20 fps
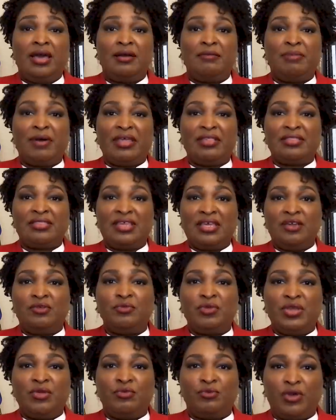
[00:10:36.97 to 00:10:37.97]
But
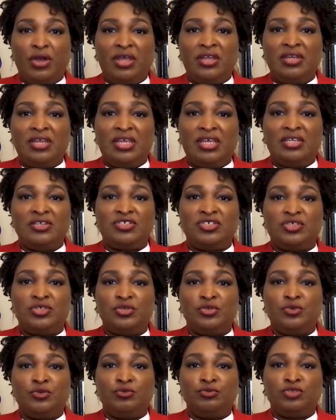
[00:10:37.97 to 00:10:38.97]
then we run
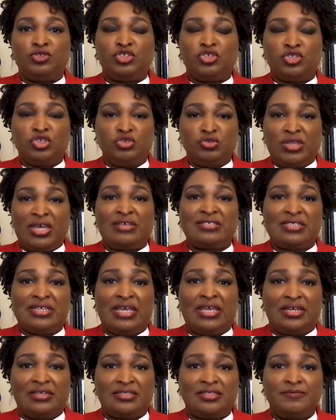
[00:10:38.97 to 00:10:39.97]
into two thousand
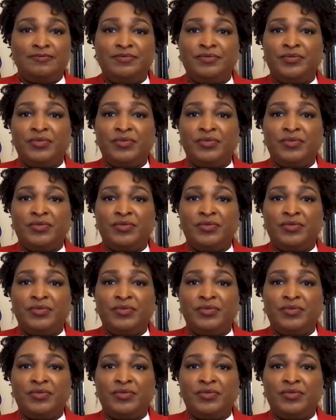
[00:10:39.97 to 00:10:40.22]
eight,